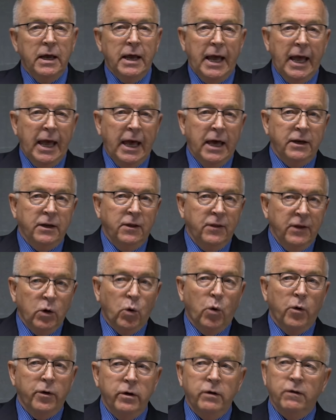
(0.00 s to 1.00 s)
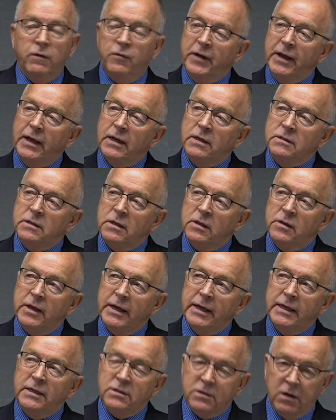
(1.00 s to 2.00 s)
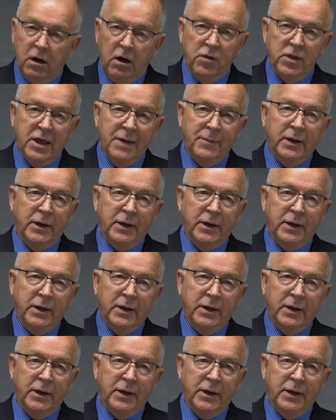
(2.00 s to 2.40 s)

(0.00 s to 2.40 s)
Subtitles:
and in the order of things that they saw them.